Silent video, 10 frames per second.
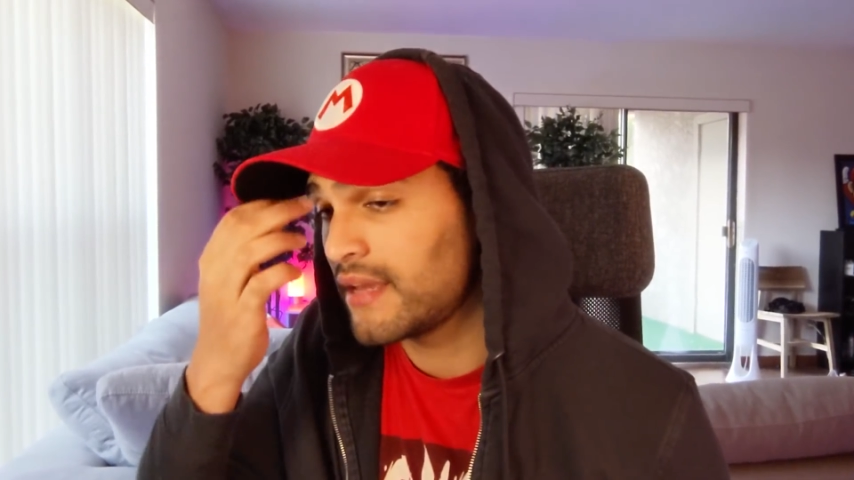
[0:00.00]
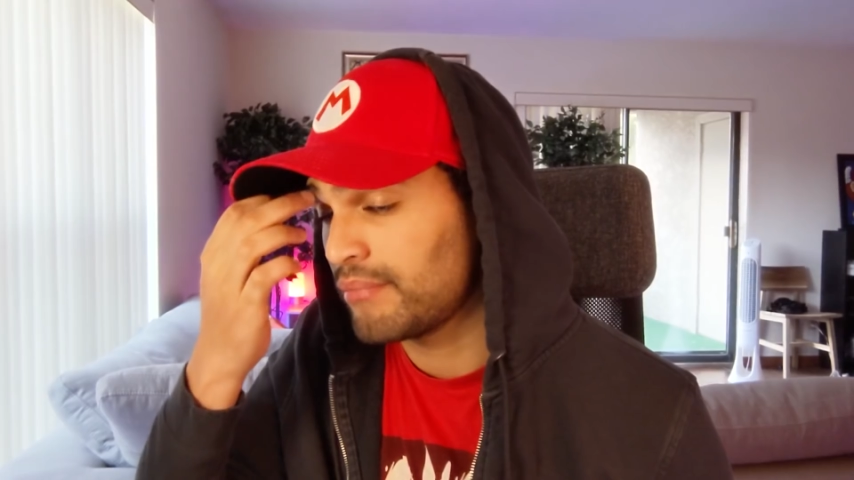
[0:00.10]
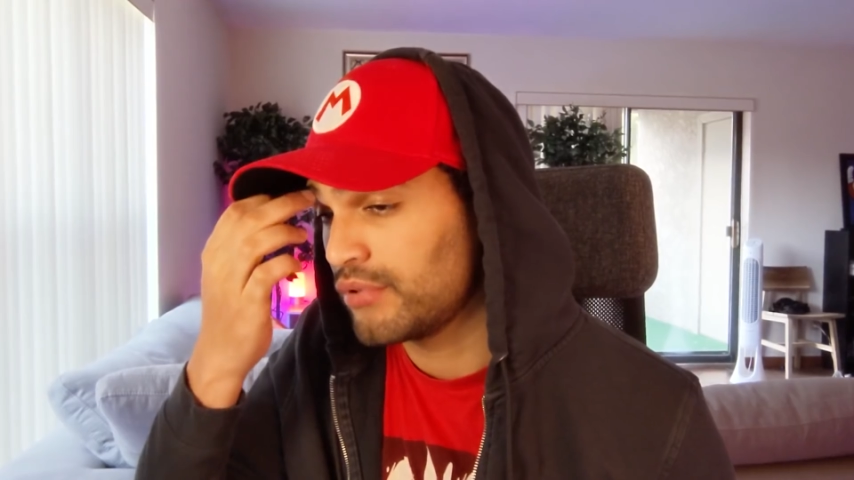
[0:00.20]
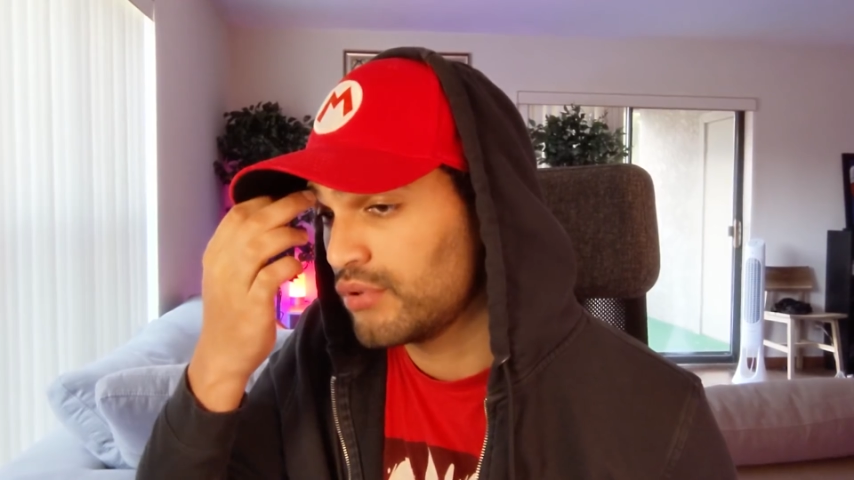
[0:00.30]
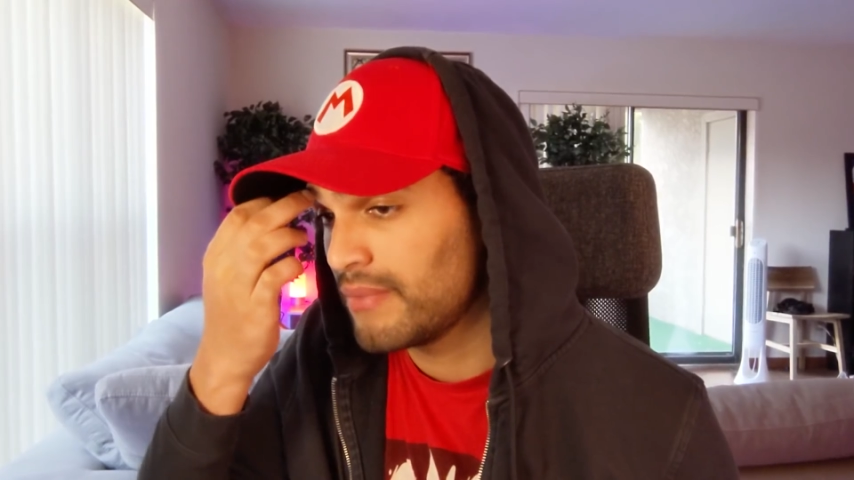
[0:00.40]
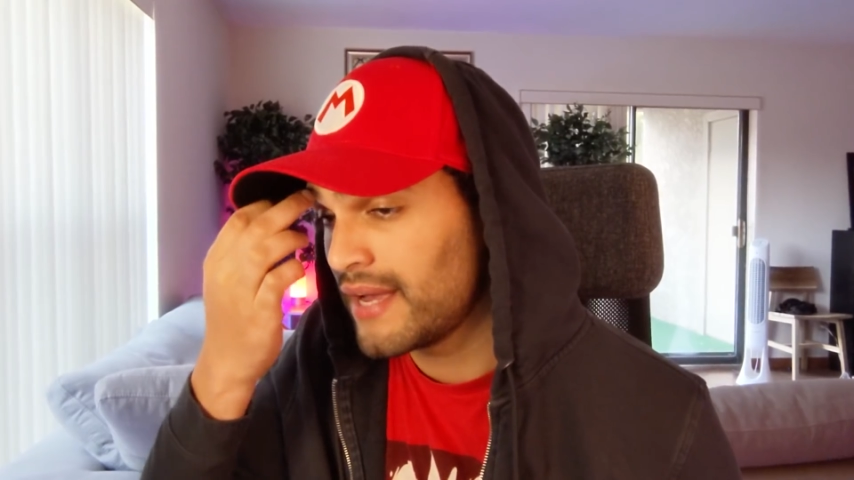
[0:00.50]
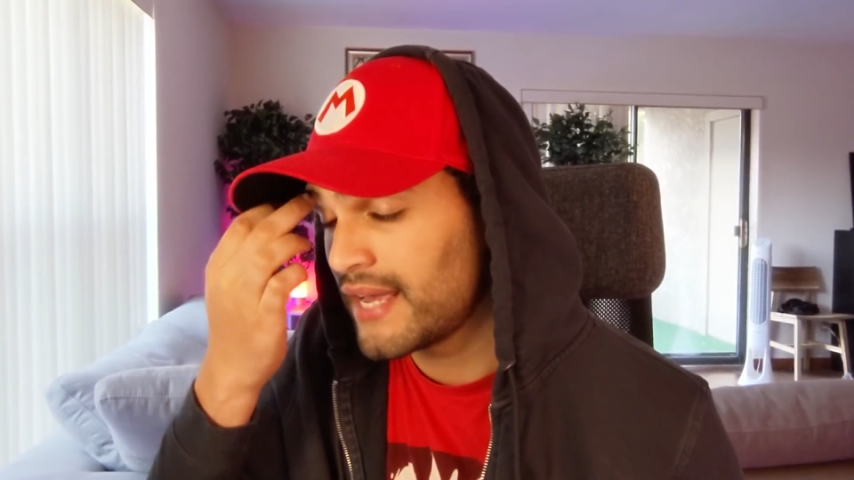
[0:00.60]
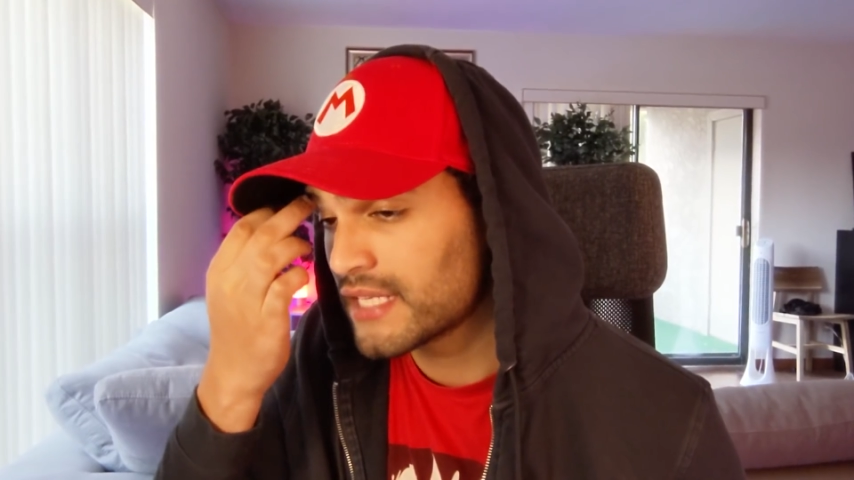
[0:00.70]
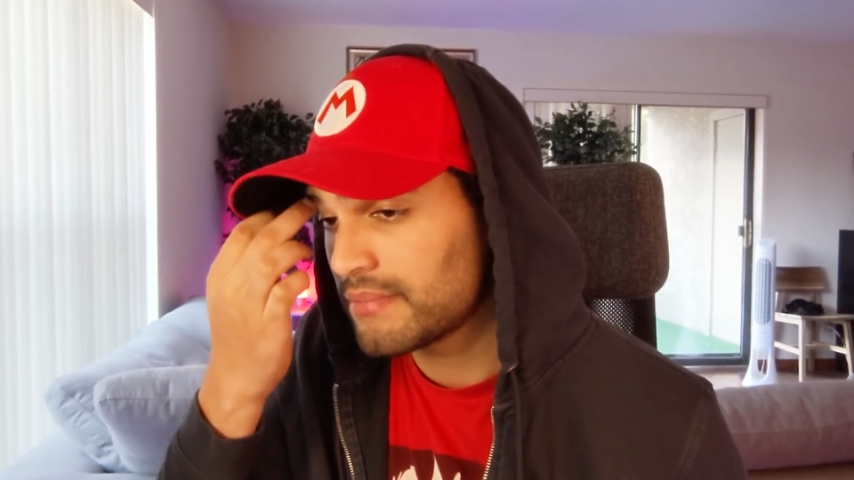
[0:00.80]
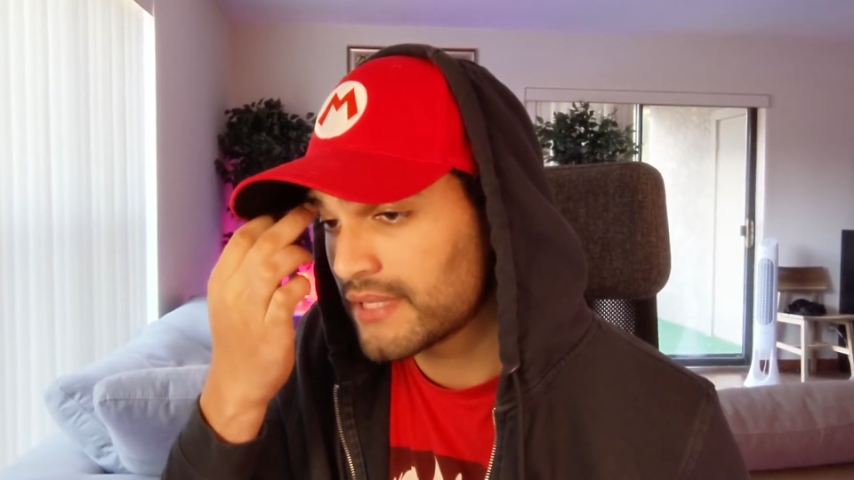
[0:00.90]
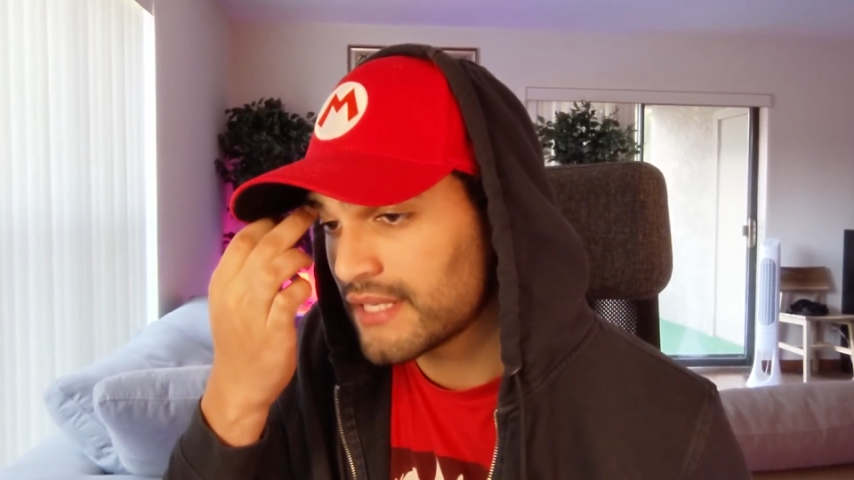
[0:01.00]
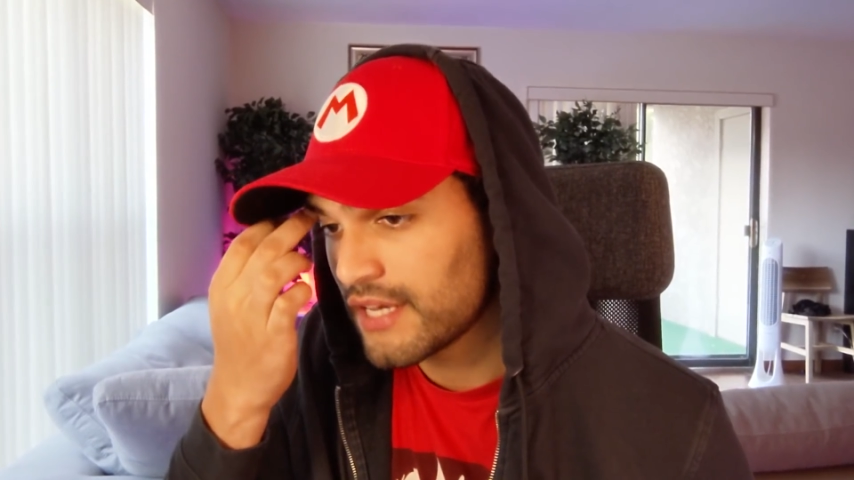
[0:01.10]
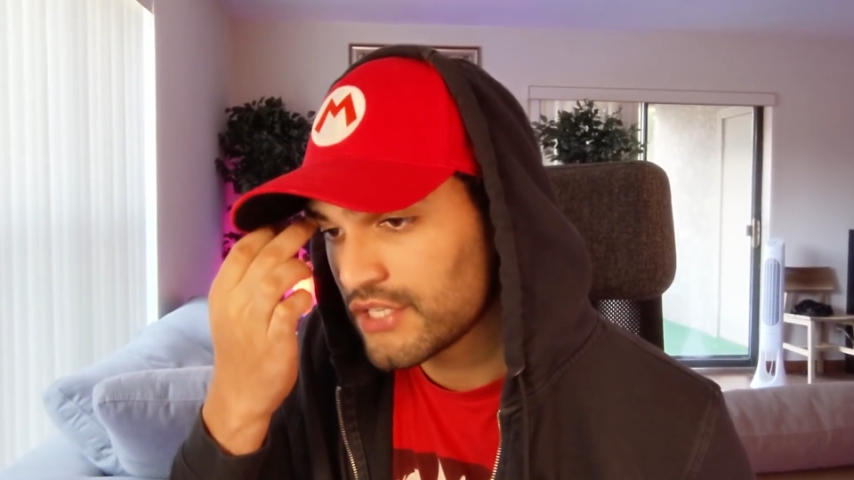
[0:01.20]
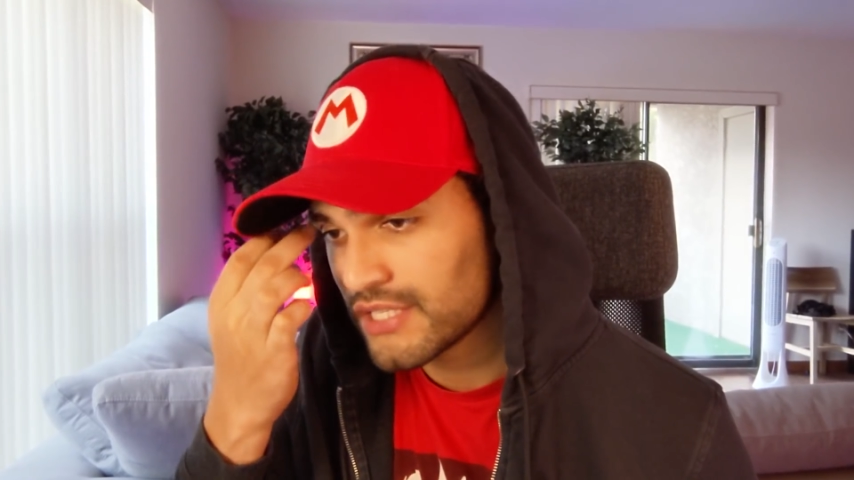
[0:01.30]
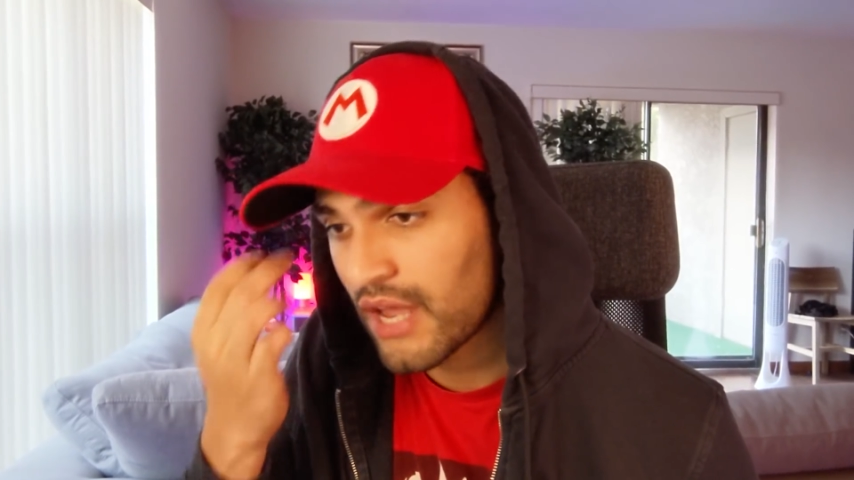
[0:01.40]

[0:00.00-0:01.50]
it blew my expectations.